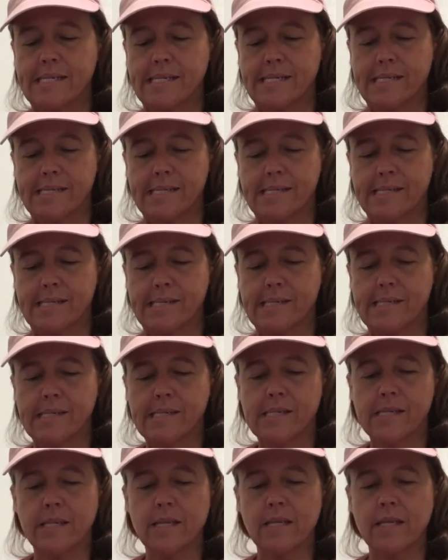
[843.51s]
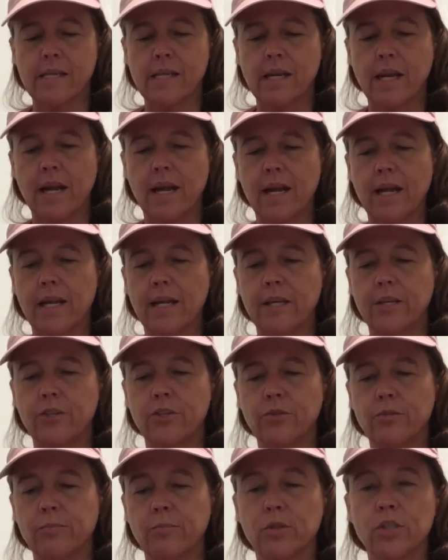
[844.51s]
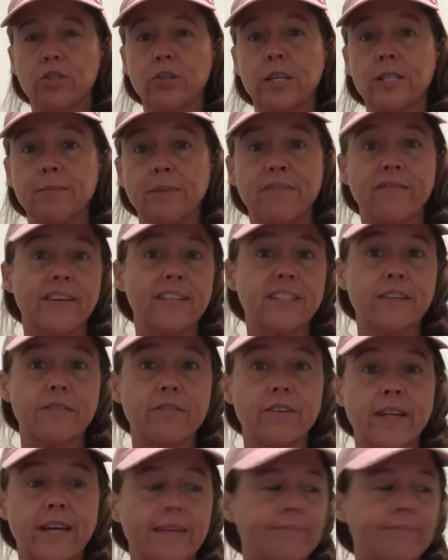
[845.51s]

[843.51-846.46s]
And I moisturize my face every